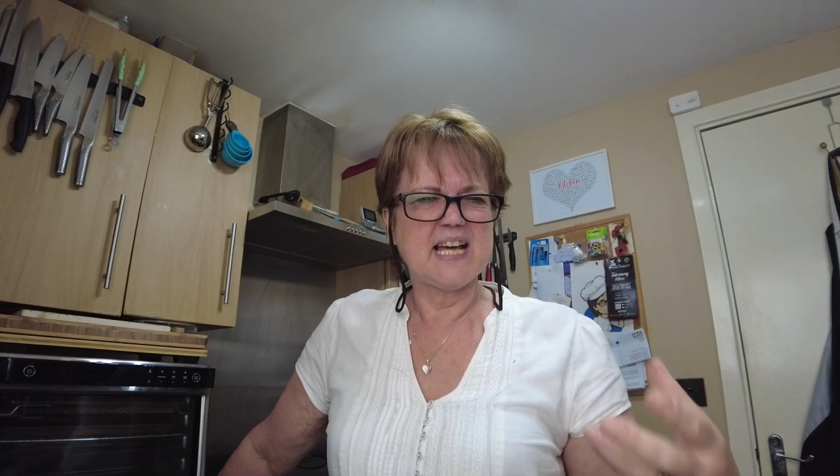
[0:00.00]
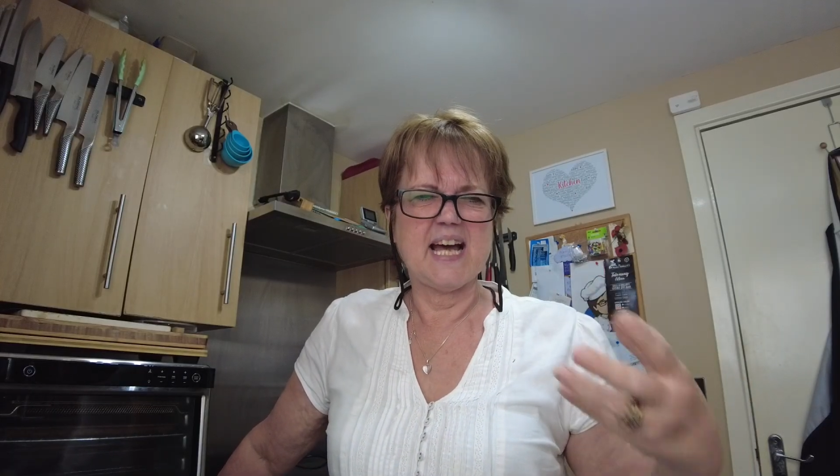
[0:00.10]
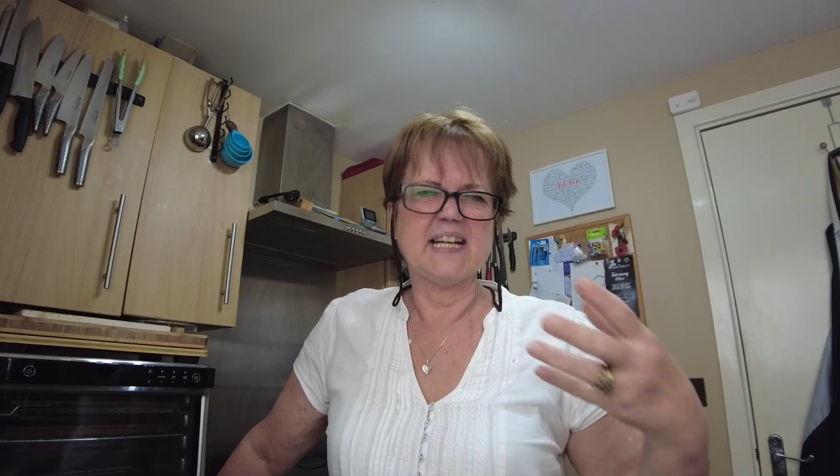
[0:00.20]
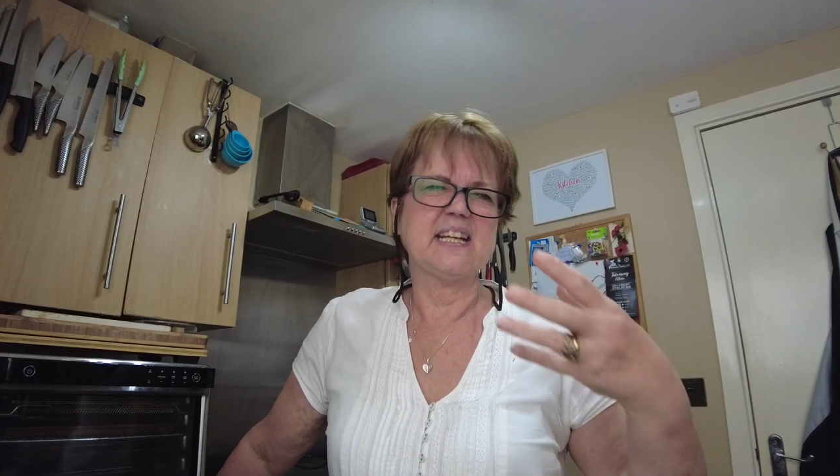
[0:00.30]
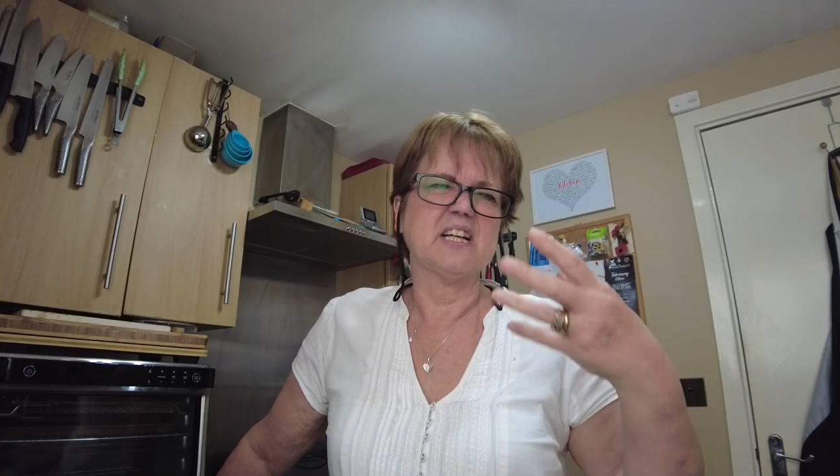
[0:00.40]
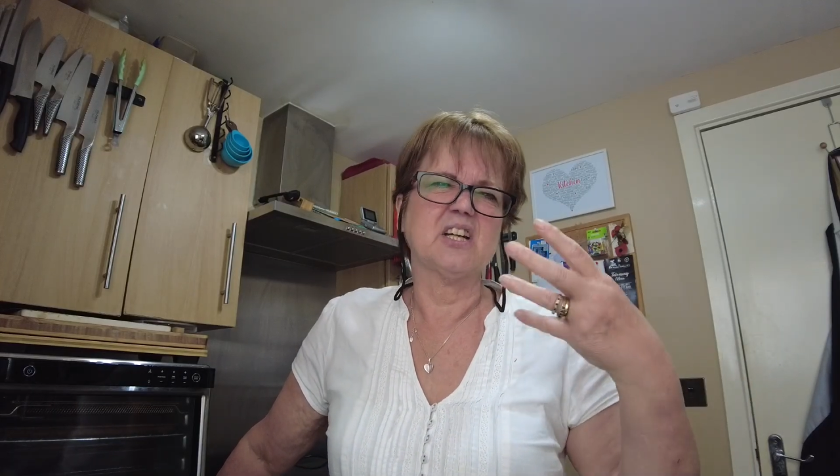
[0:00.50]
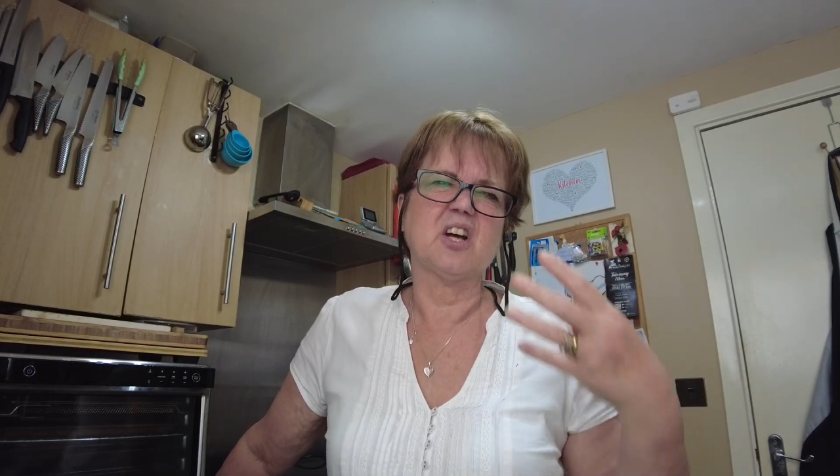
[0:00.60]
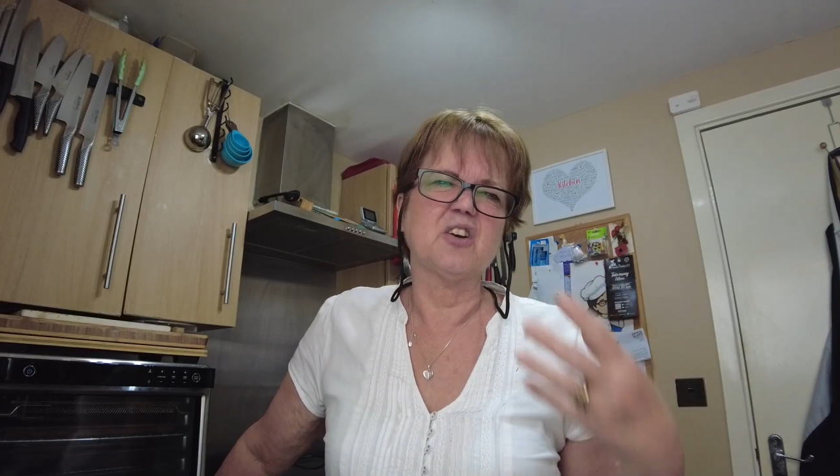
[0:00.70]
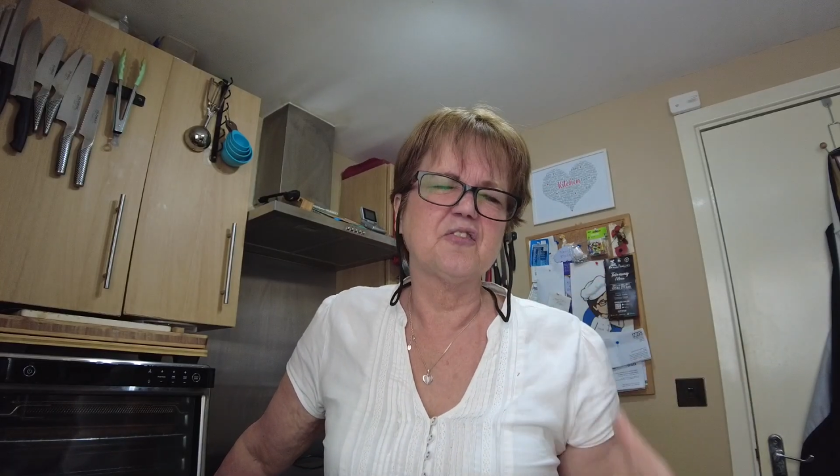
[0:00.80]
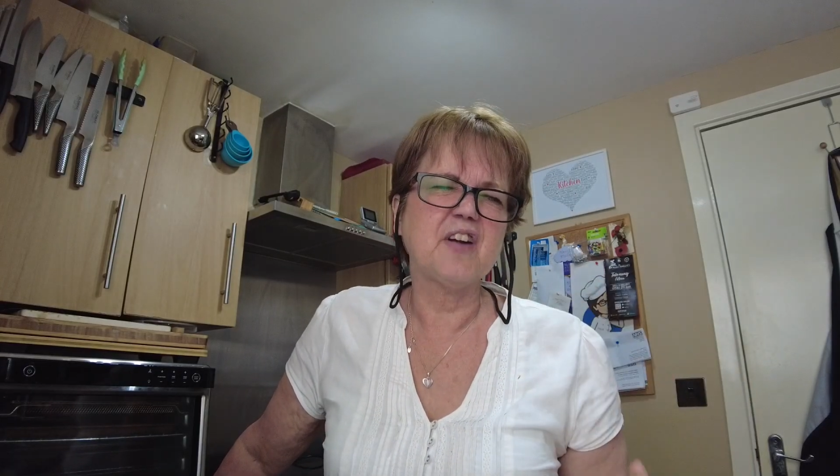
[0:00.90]
and it can
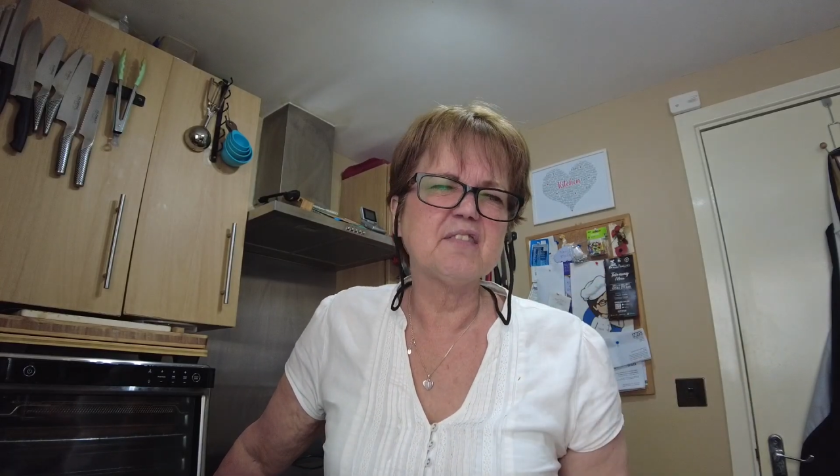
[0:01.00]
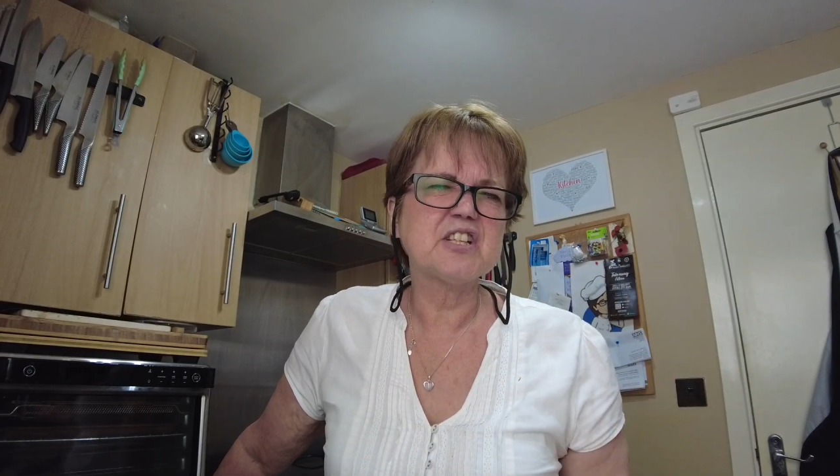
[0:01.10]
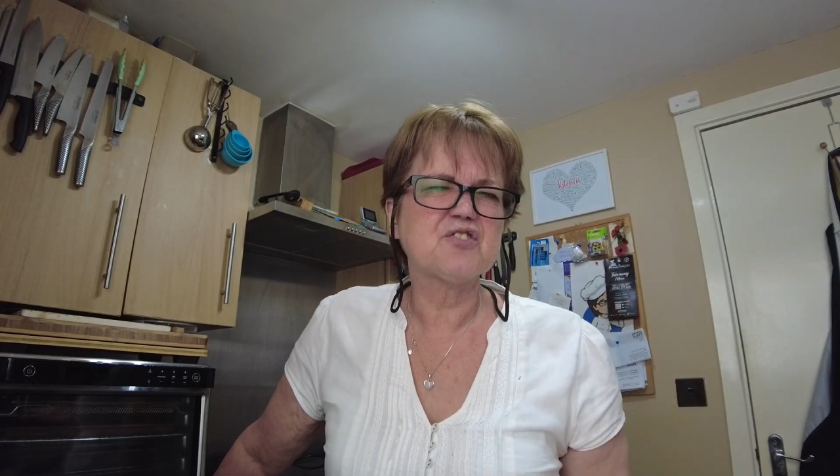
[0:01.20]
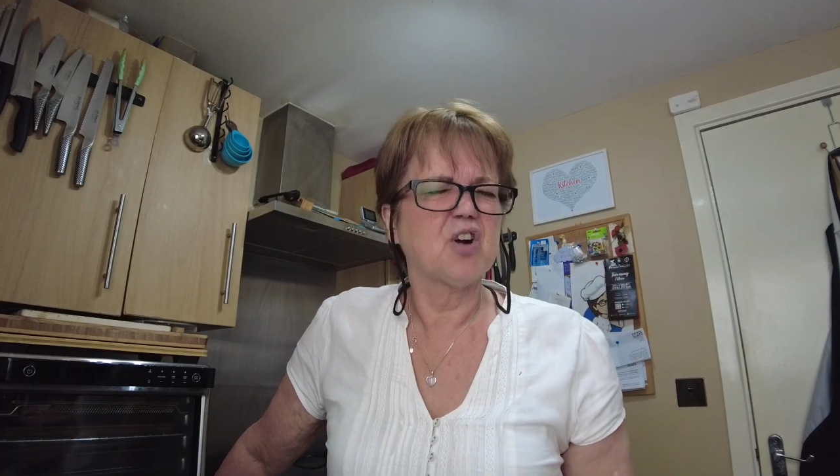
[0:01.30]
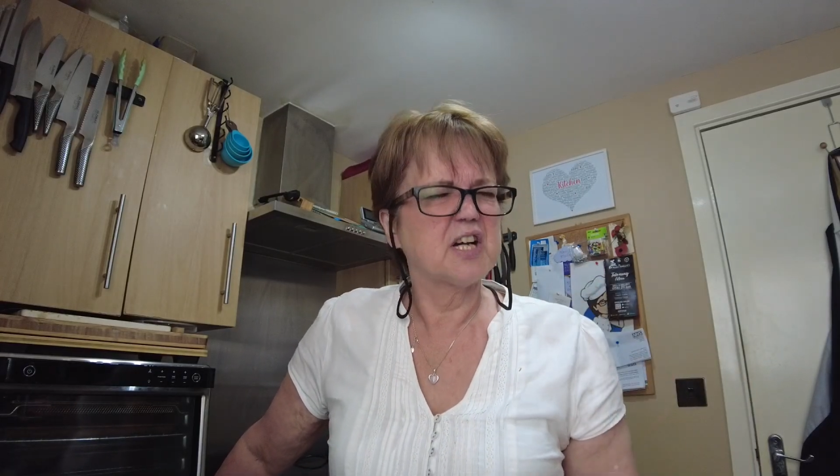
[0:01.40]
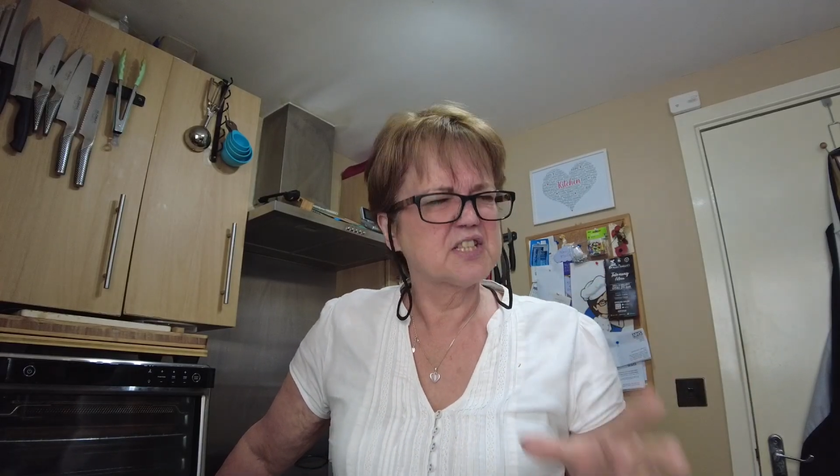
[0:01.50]
go very dry.